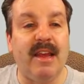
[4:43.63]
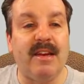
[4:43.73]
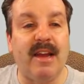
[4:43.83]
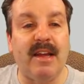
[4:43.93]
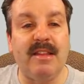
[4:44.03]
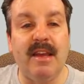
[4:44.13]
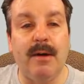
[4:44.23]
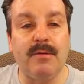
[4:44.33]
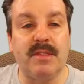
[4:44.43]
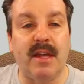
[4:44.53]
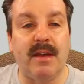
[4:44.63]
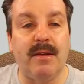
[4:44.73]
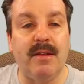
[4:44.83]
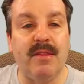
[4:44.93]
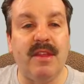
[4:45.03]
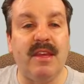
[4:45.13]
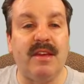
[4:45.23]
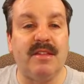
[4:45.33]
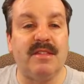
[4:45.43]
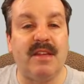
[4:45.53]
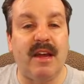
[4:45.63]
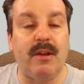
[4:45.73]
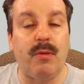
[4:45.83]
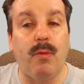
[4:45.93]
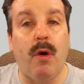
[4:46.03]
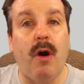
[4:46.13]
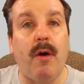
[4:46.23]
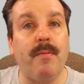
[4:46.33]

not the outside, the inside of the wall.